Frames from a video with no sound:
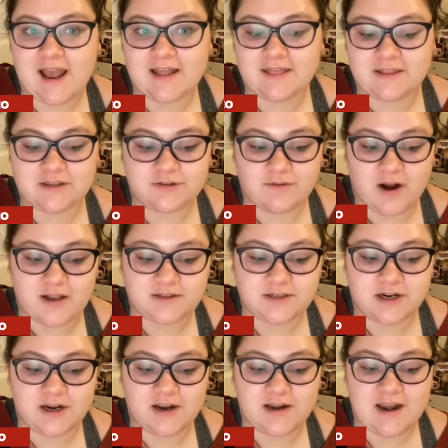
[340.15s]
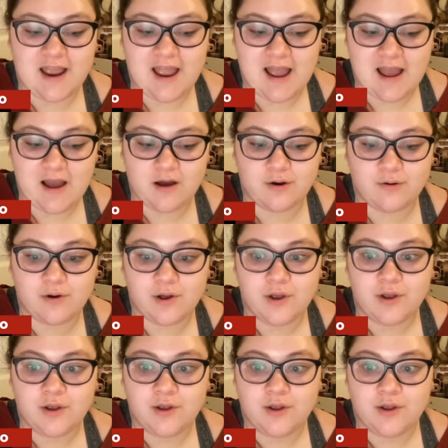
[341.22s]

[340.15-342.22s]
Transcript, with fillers: at this roster and how